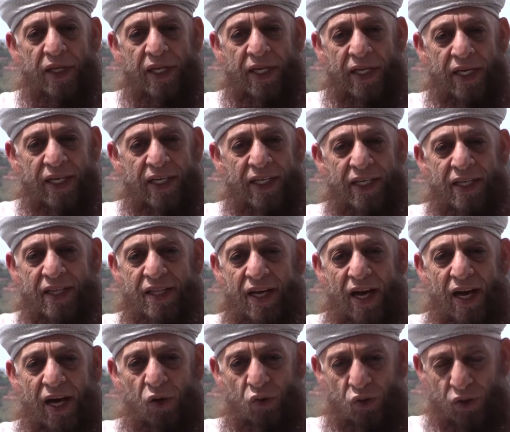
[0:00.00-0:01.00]
here in
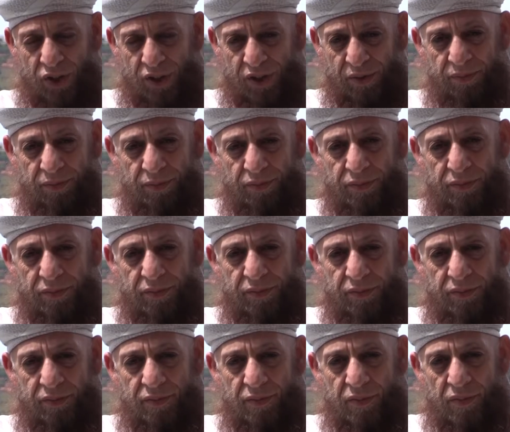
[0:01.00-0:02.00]
the house."
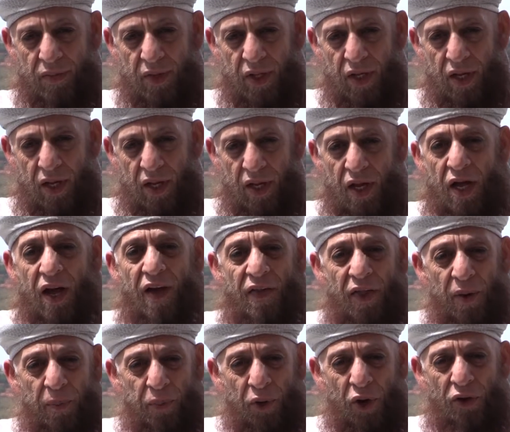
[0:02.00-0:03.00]

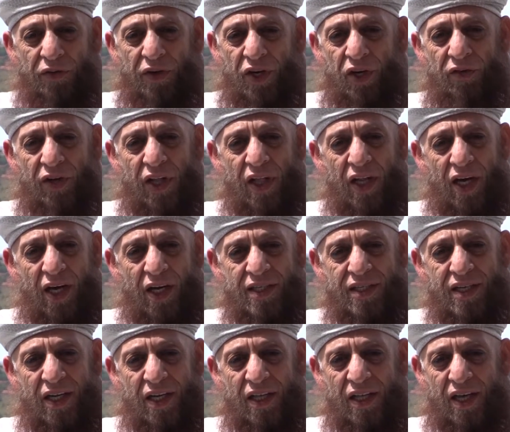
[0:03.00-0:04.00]
The Prophet of Allah
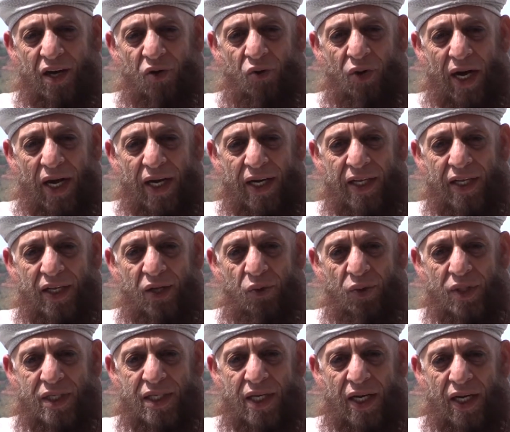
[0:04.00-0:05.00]
sallallahu alayhi
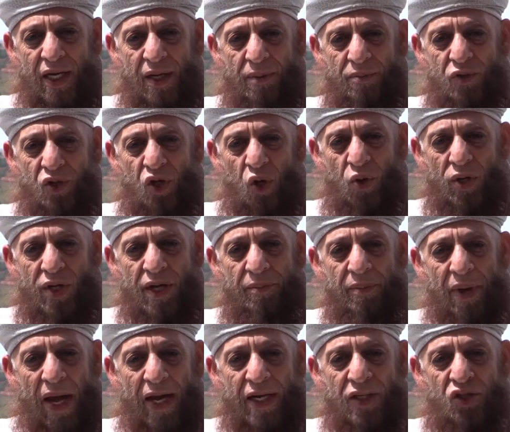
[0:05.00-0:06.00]
wasallam told a
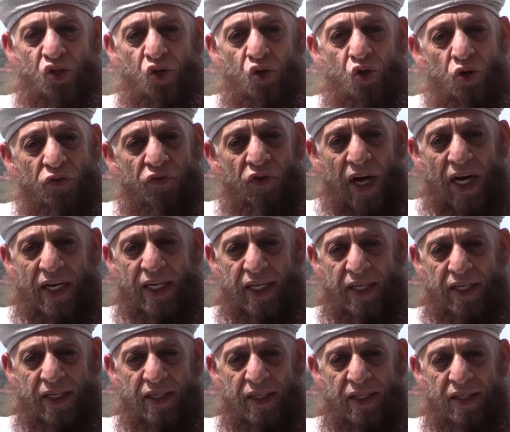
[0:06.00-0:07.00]
man to look for Ali.
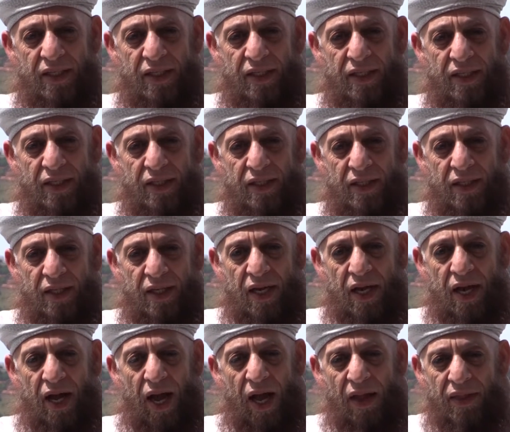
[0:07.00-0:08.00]

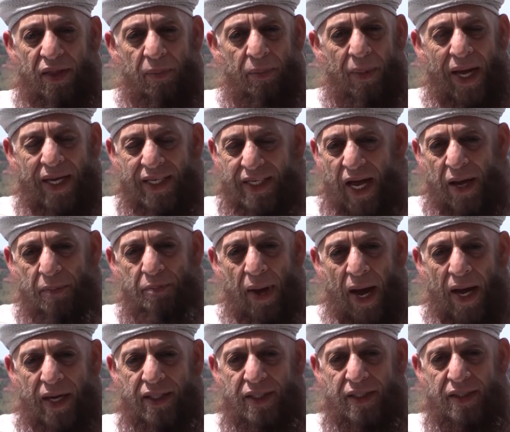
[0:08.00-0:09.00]
And the man came
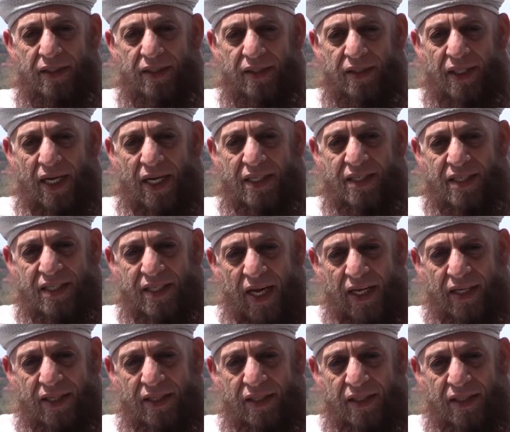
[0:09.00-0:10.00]
back and
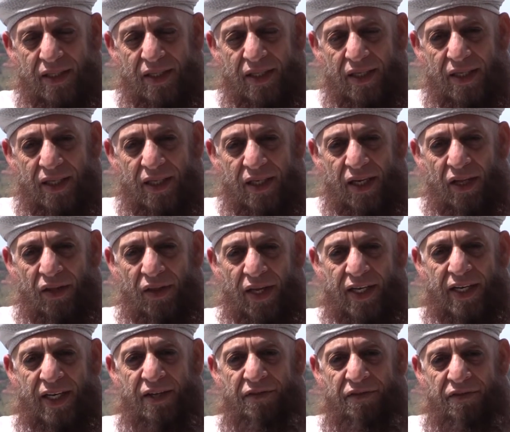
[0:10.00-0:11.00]
said
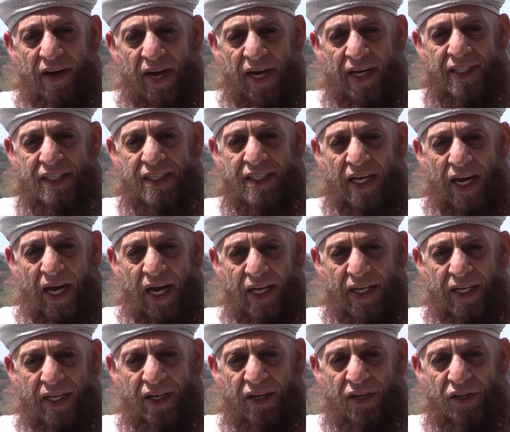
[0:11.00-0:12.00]
that he finds
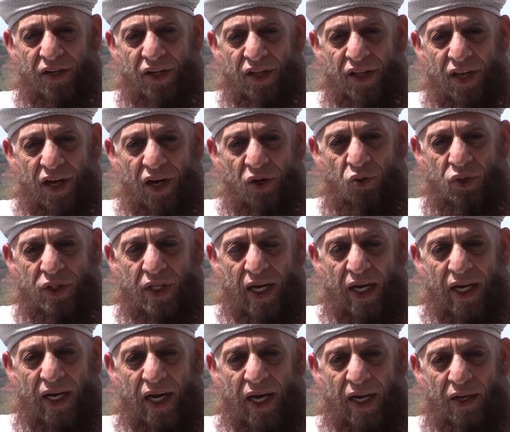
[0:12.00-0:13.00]
Ali radiallahu
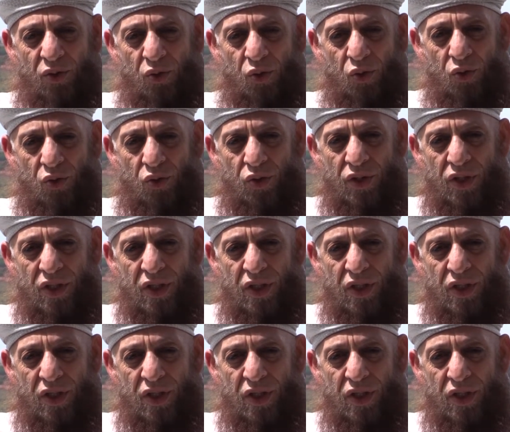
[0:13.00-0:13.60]
ta'ala anhu